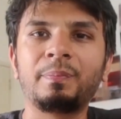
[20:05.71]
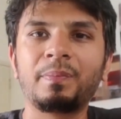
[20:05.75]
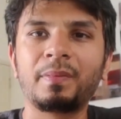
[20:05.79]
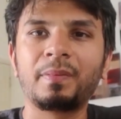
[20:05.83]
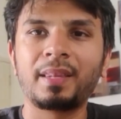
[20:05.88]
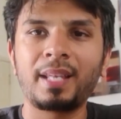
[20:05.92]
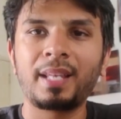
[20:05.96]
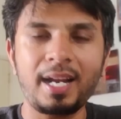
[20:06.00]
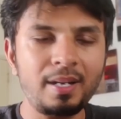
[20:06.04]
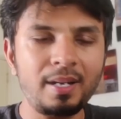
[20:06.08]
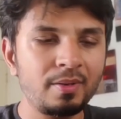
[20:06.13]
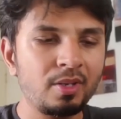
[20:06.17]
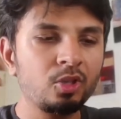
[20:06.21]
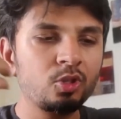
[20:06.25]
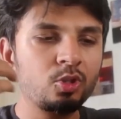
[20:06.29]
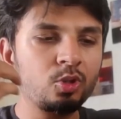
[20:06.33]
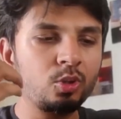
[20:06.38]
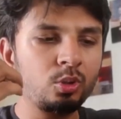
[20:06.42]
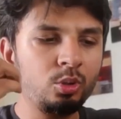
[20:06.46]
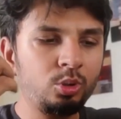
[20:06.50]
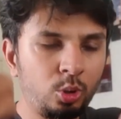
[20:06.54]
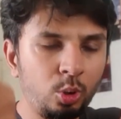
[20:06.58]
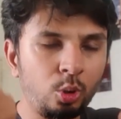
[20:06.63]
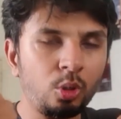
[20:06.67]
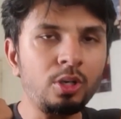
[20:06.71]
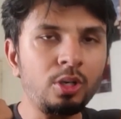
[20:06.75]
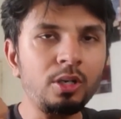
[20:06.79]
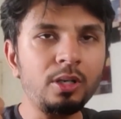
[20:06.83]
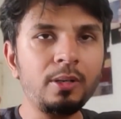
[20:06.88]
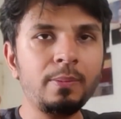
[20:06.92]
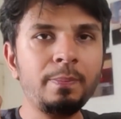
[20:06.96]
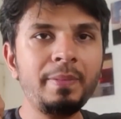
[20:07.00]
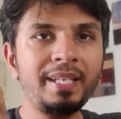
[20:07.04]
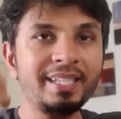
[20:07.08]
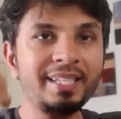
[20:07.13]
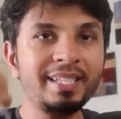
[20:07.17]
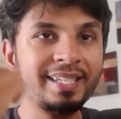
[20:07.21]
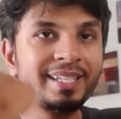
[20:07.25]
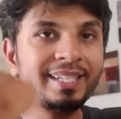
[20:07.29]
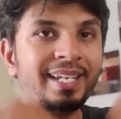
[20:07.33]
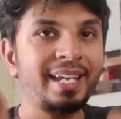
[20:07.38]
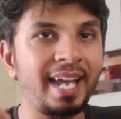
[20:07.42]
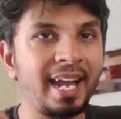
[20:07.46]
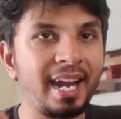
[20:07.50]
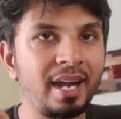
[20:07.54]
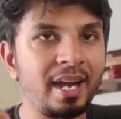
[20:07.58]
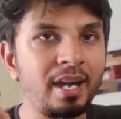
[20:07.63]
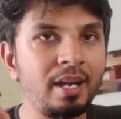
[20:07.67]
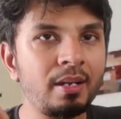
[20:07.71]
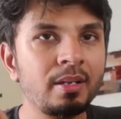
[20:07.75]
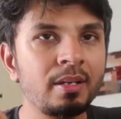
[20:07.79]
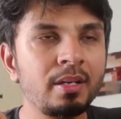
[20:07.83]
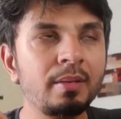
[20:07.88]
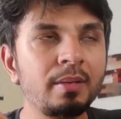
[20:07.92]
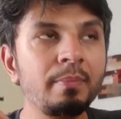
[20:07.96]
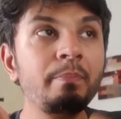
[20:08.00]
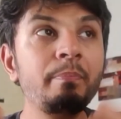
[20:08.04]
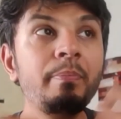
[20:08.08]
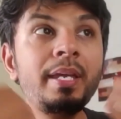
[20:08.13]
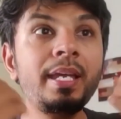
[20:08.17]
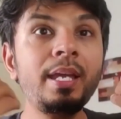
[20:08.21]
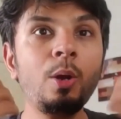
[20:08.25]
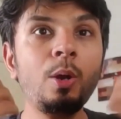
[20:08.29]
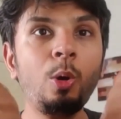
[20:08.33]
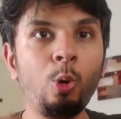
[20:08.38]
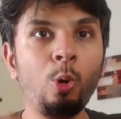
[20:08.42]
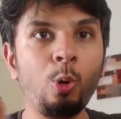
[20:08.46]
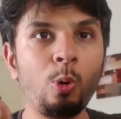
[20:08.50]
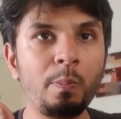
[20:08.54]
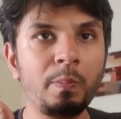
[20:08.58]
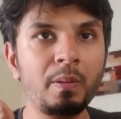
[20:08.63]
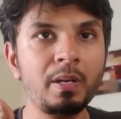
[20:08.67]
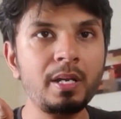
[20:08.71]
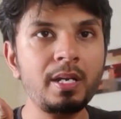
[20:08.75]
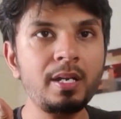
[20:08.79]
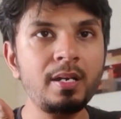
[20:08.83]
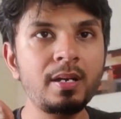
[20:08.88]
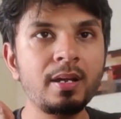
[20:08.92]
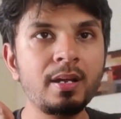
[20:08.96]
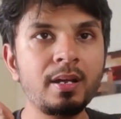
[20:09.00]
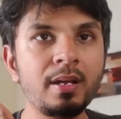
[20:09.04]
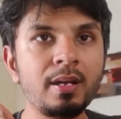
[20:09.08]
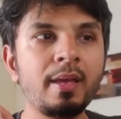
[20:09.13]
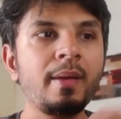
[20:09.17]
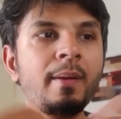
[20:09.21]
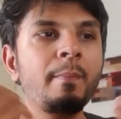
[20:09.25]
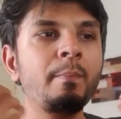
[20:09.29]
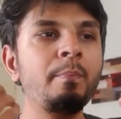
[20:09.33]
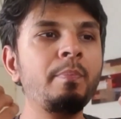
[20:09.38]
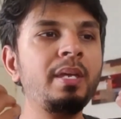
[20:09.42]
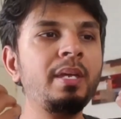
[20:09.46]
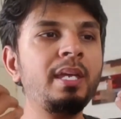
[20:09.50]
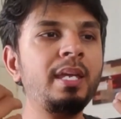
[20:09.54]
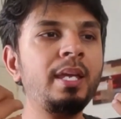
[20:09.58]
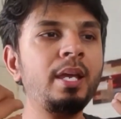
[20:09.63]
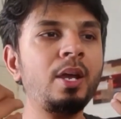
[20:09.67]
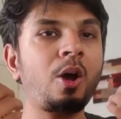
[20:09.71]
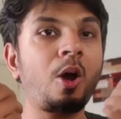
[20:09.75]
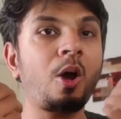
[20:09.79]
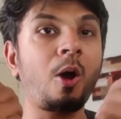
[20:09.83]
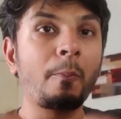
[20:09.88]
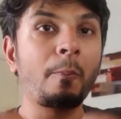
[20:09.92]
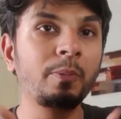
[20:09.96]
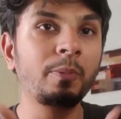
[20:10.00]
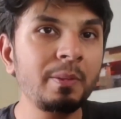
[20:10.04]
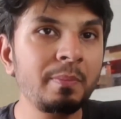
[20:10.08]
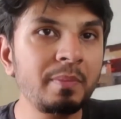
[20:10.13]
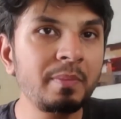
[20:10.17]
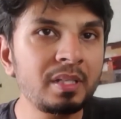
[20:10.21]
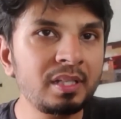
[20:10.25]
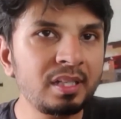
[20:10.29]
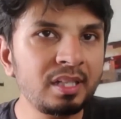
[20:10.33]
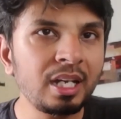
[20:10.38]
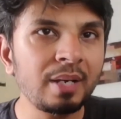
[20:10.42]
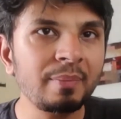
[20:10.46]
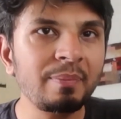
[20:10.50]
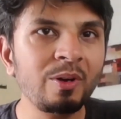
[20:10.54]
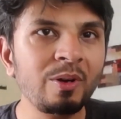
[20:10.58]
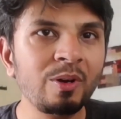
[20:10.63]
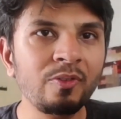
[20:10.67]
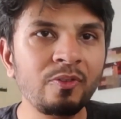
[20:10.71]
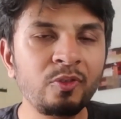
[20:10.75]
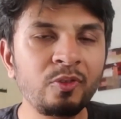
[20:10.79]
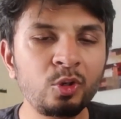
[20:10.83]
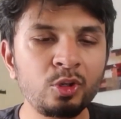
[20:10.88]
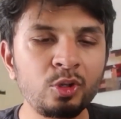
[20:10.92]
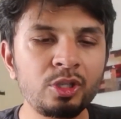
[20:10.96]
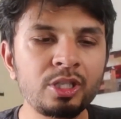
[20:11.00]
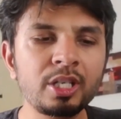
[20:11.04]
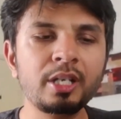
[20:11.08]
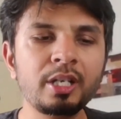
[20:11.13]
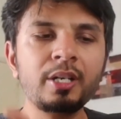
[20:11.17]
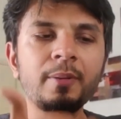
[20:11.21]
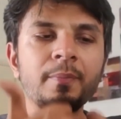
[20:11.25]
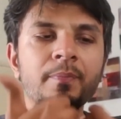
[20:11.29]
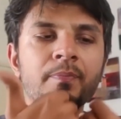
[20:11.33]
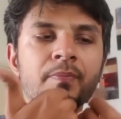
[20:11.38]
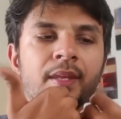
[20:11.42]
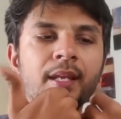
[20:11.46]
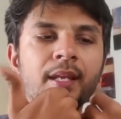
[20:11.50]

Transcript: Right? So don't be scared, be open, be optimistic about future.